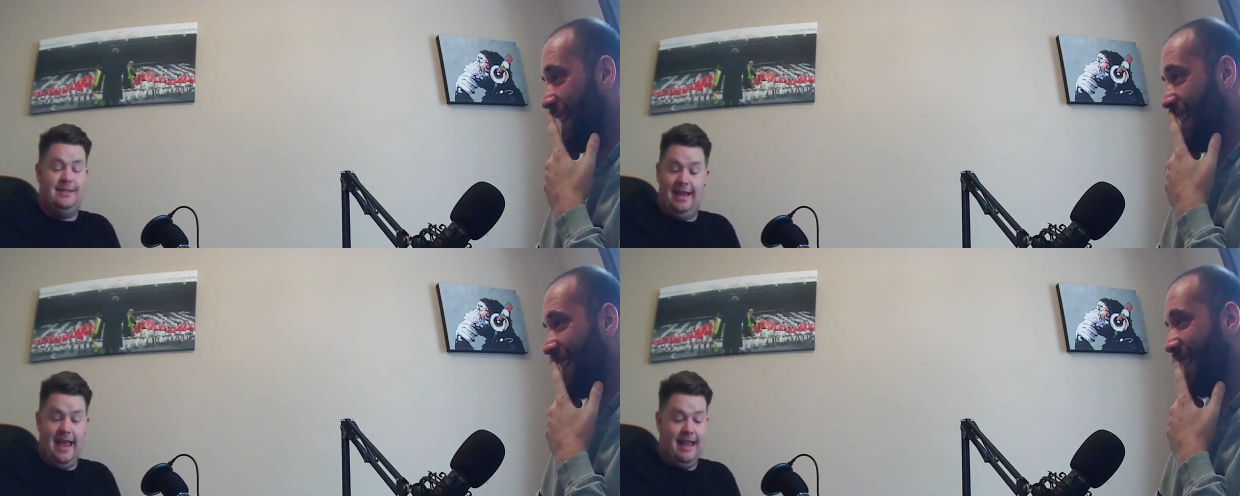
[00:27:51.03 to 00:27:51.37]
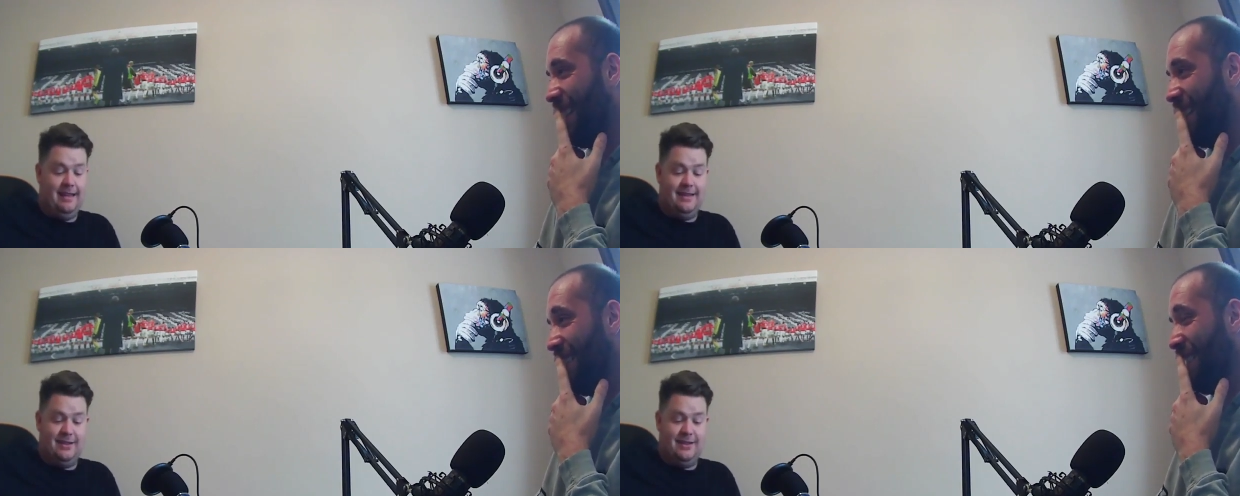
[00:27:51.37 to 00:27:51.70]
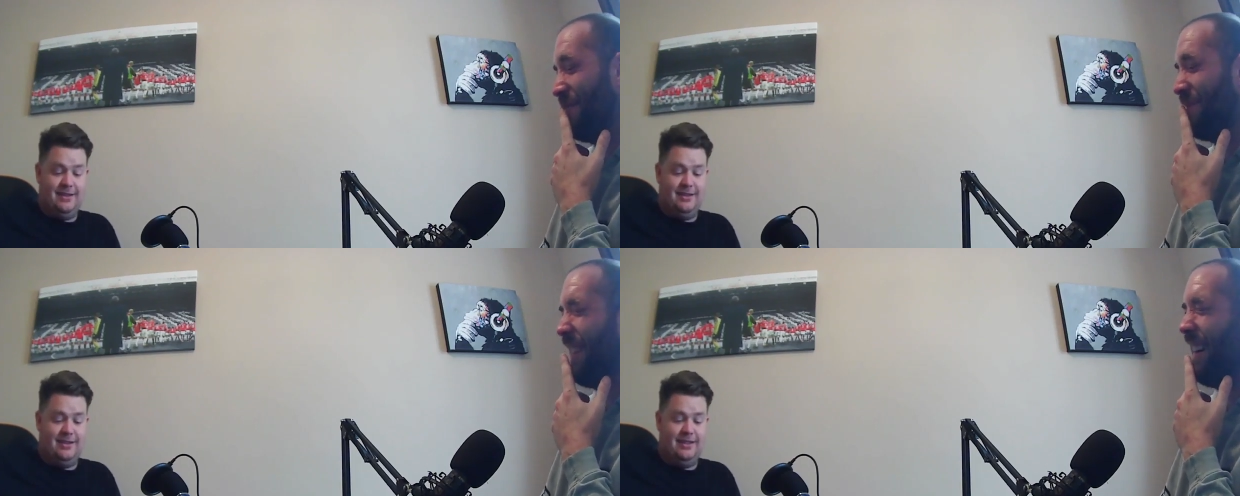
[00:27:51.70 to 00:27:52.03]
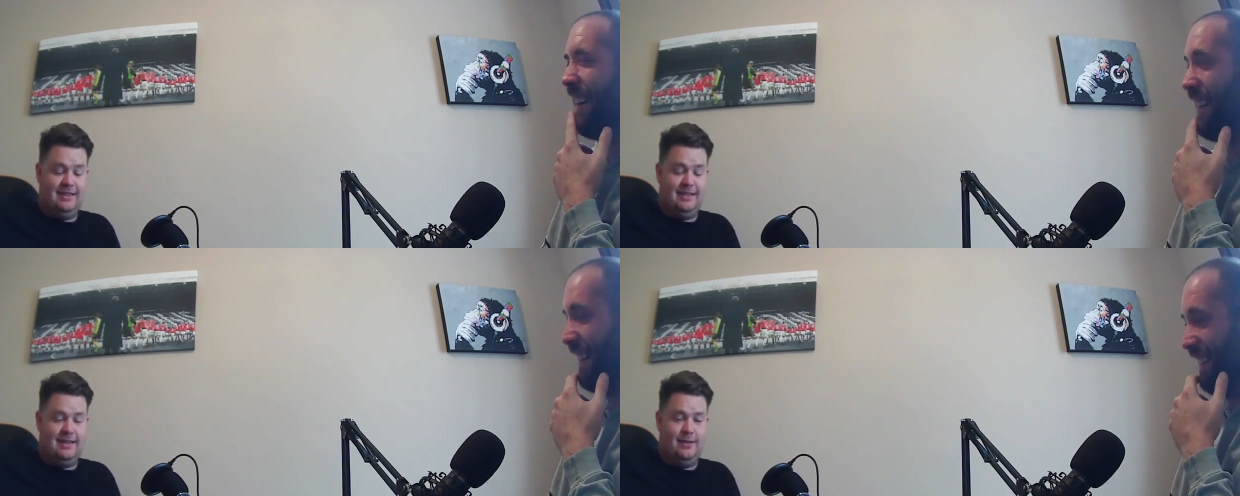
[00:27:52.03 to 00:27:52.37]
Speaker 1: yeah, oh,
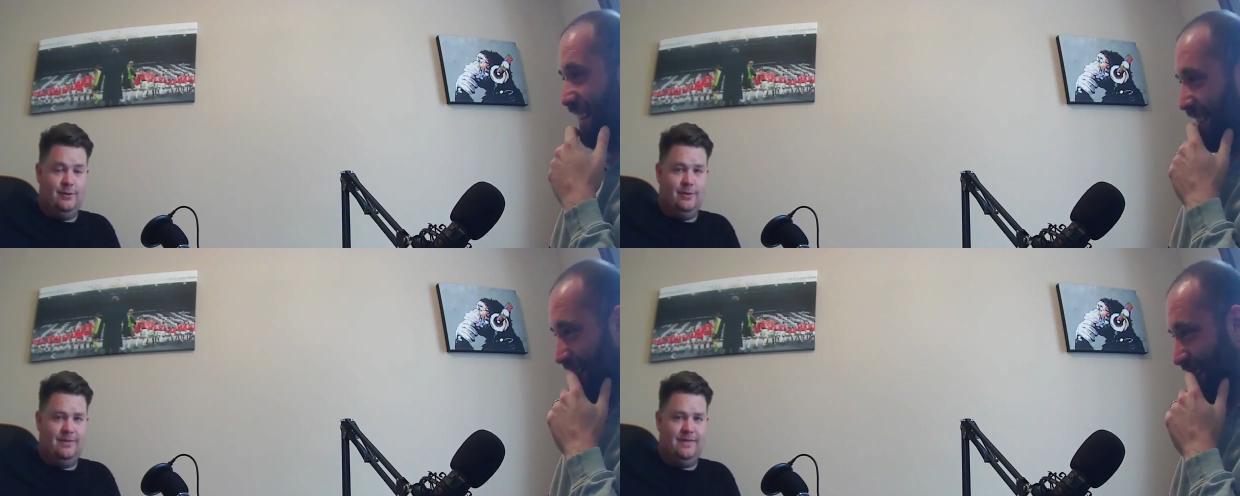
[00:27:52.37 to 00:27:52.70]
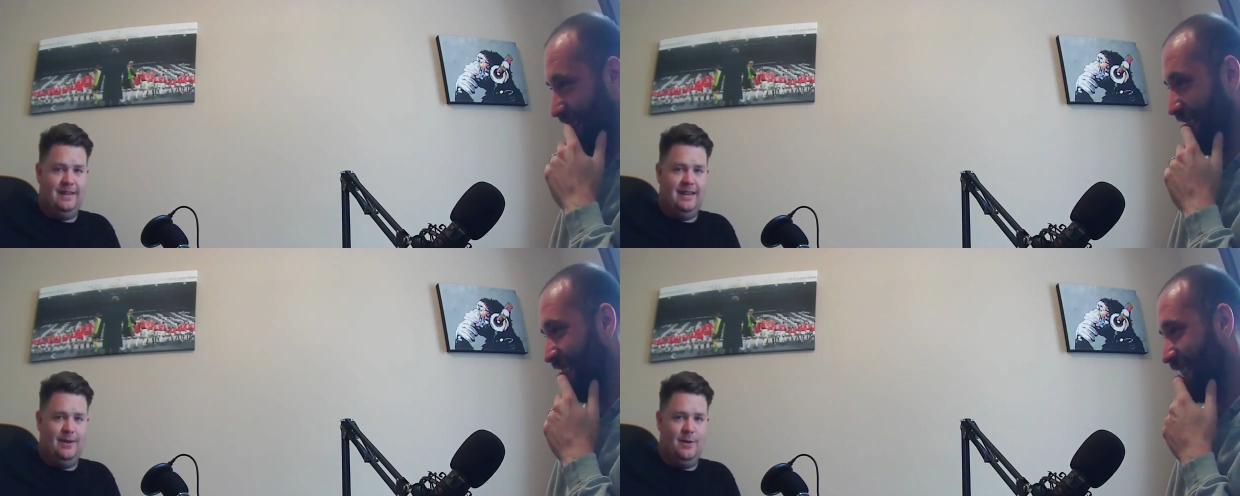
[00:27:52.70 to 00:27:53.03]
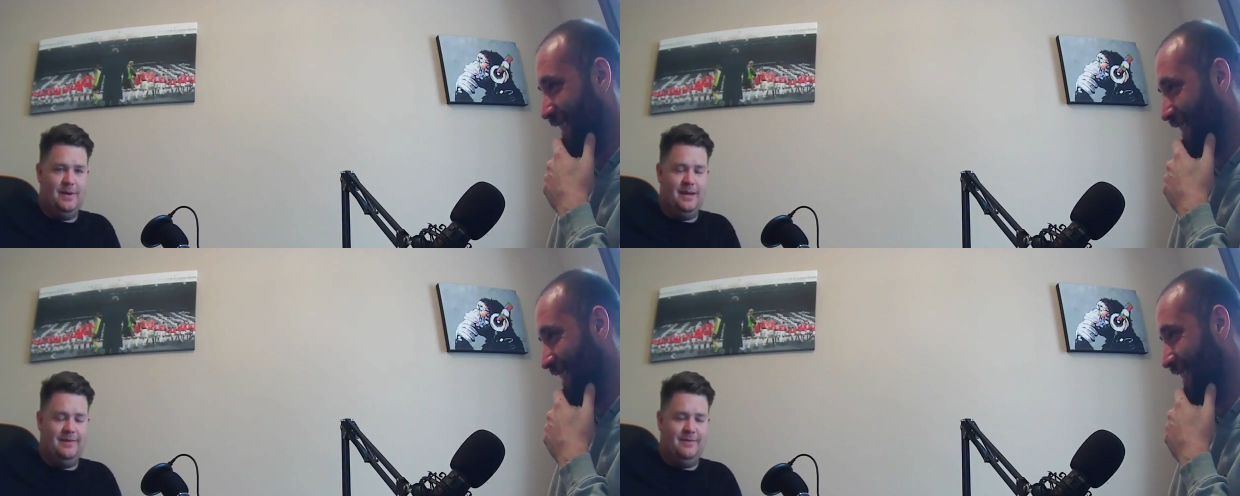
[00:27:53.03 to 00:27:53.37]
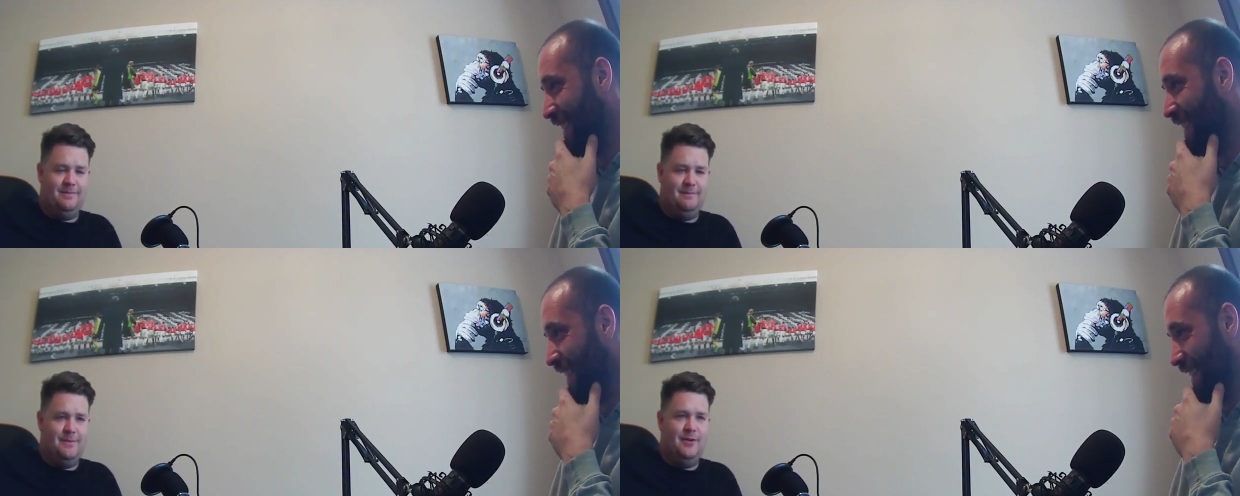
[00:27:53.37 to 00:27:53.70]
just oh, I feel a little bit of
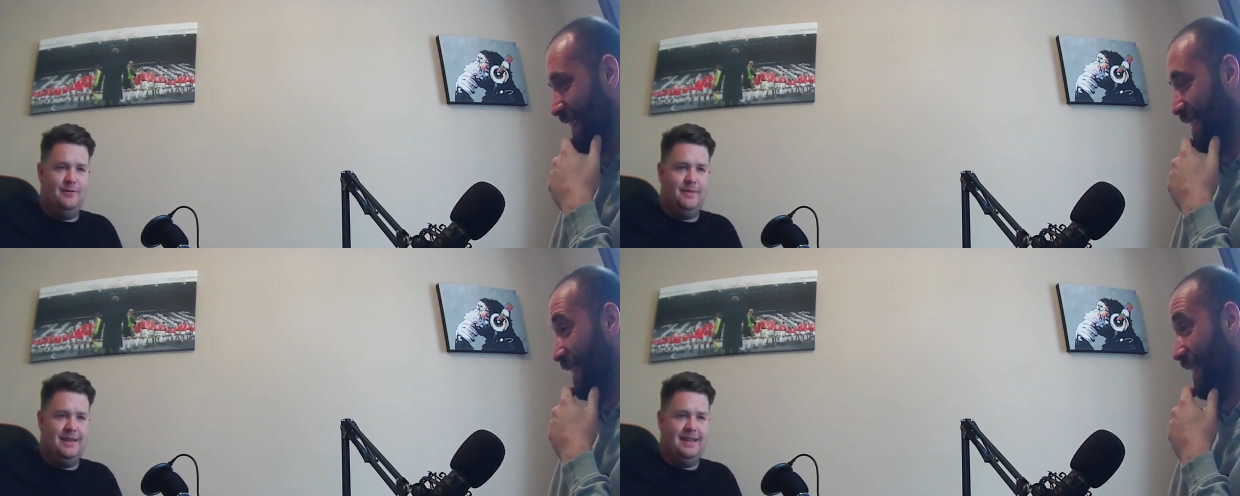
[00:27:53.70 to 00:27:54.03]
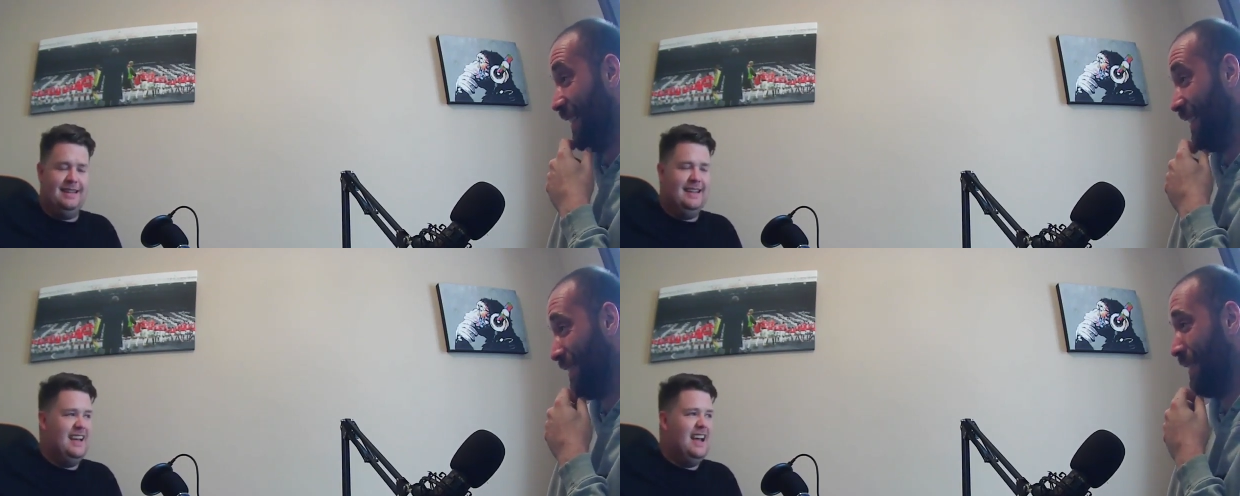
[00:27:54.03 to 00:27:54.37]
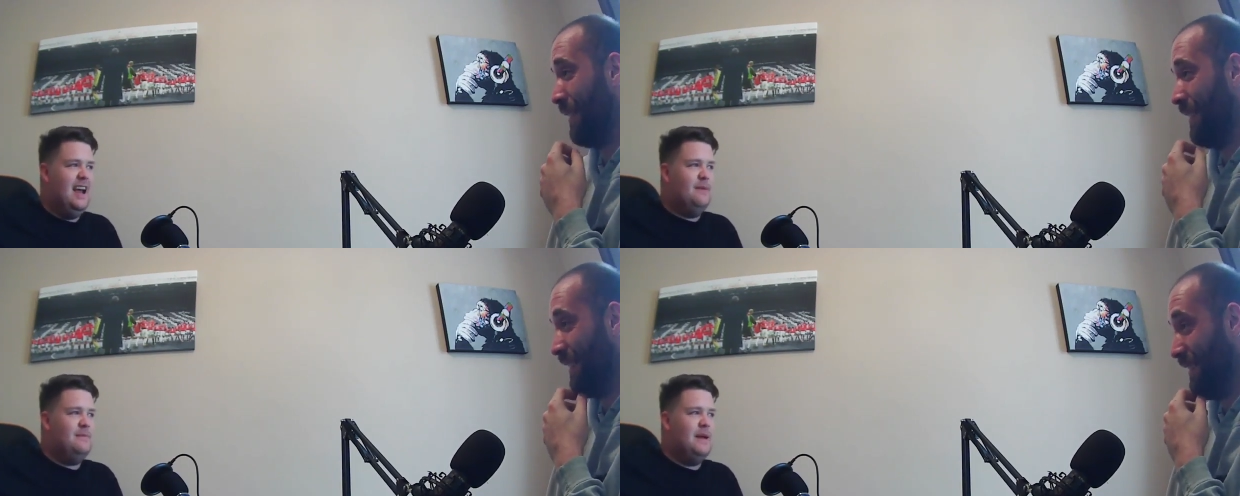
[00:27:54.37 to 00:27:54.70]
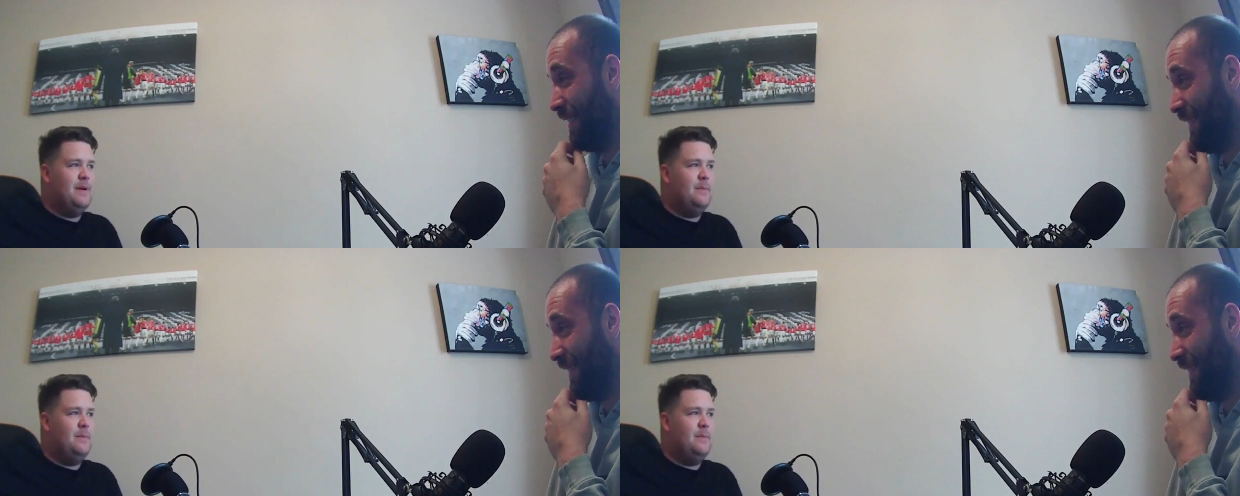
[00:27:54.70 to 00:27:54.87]
movement maybe I'll